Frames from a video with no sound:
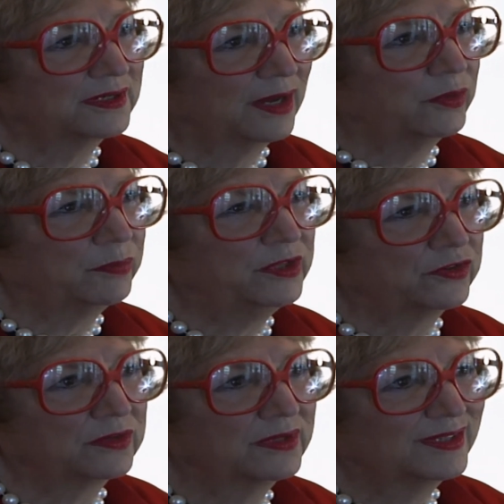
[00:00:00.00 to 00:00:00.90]
I wanted to be
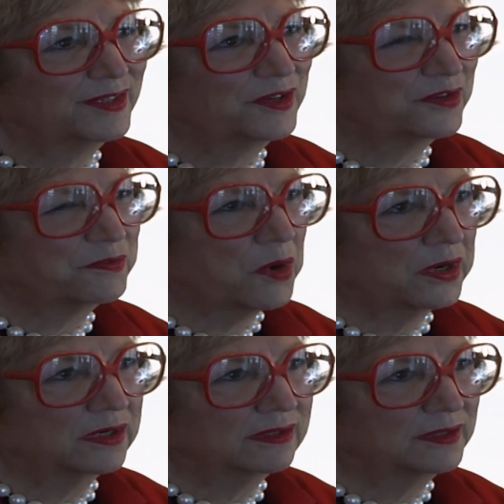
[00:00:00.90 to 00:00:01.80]
this
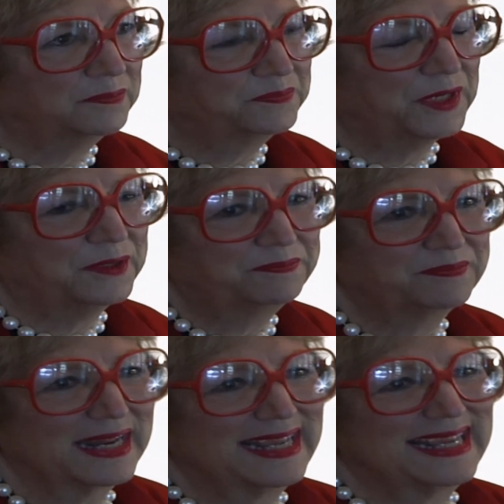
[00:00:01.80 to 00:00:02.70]
smart girl, you know?
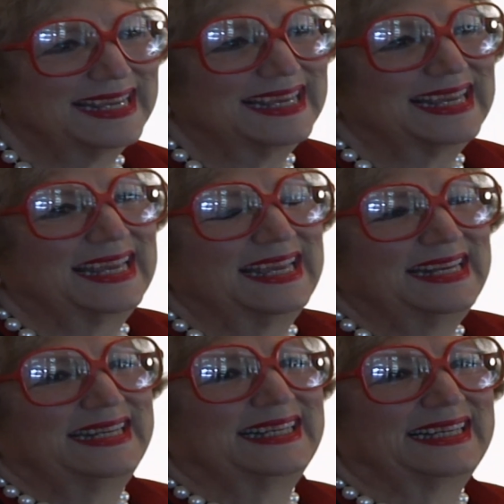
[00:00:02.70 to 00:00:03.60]

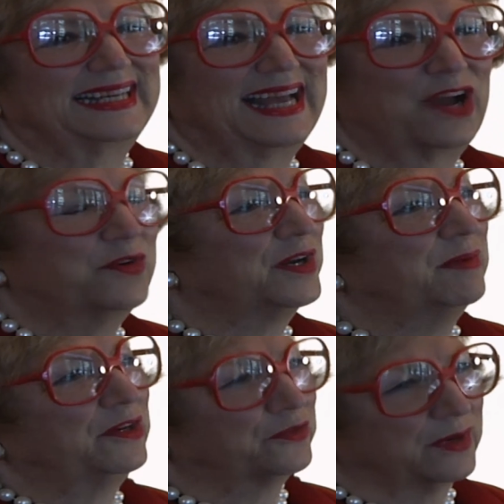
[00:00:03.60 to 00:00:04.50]
And I wanted to
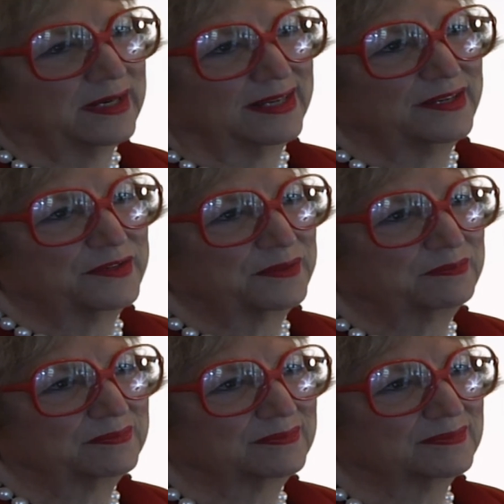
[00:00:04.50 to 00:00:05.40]
make straight A's.
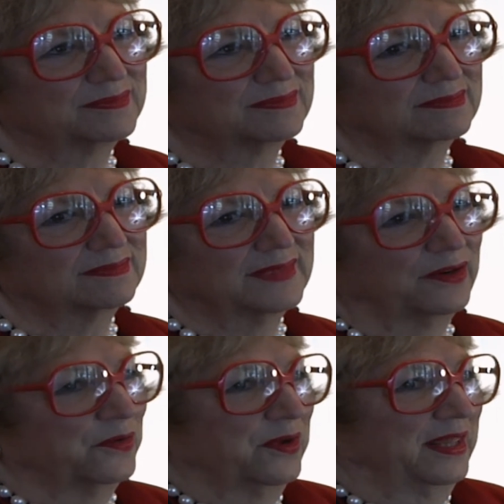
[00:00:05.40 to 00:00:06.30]
I
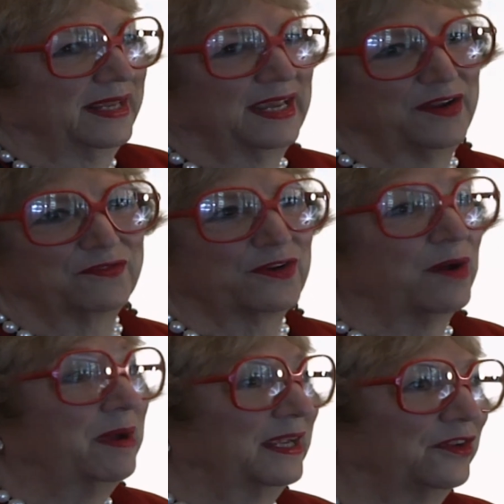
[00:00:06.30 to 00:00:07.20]
don't know where that came
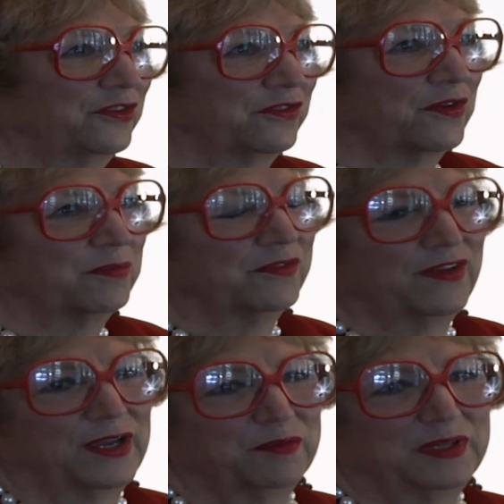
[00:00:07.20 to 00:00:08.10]
from. I guess it's from the
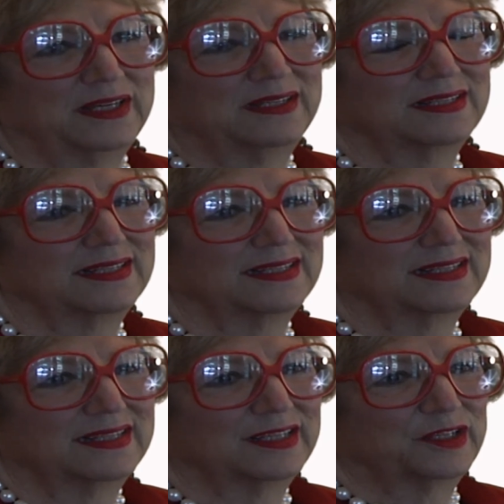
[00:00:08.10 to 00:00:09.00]
family.
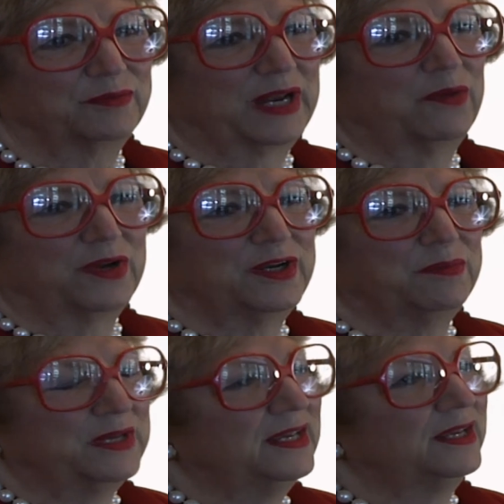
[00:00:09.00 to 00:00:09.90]
But I wanted to
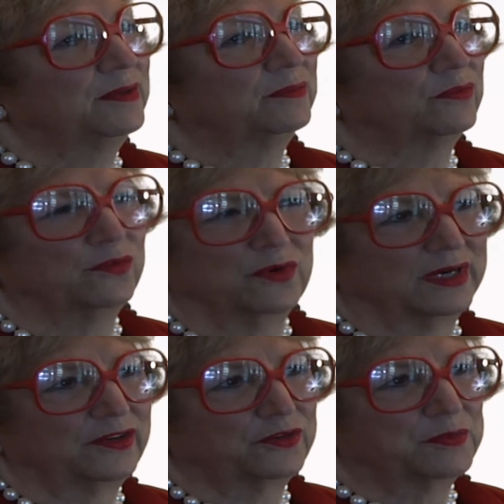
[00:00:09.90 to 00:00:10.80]
be
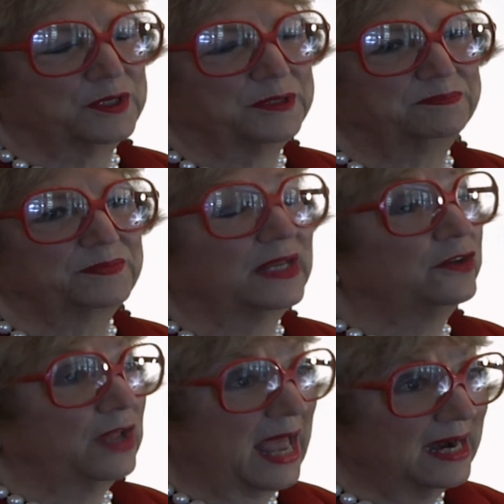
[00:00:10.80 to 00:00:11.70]
really smart and
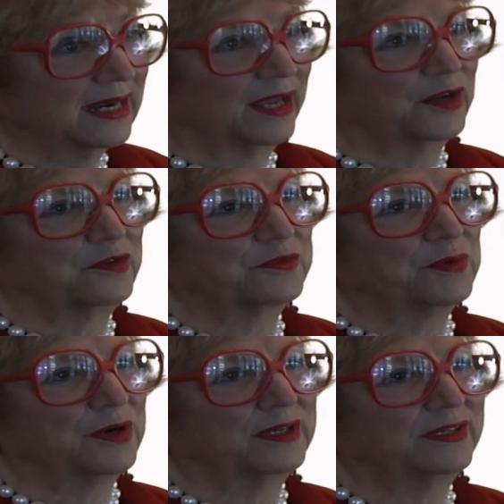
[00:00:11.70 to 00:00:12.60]
to act like I was
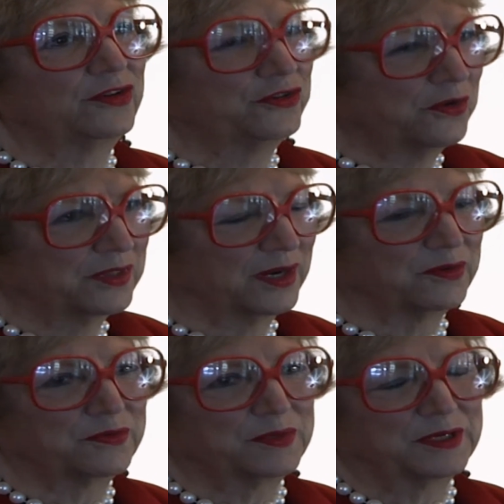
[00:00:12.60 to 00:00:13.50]
smart and to show that I
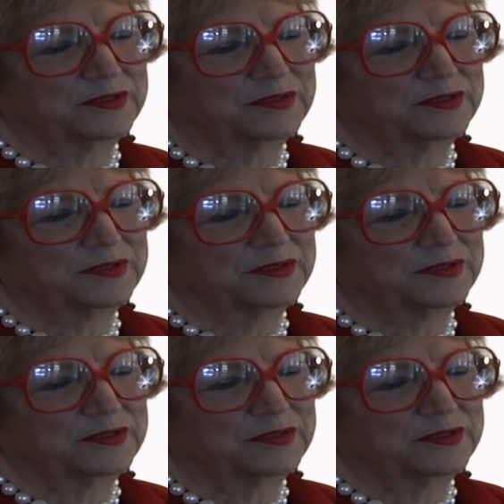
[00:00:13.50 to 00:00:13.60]
was smart.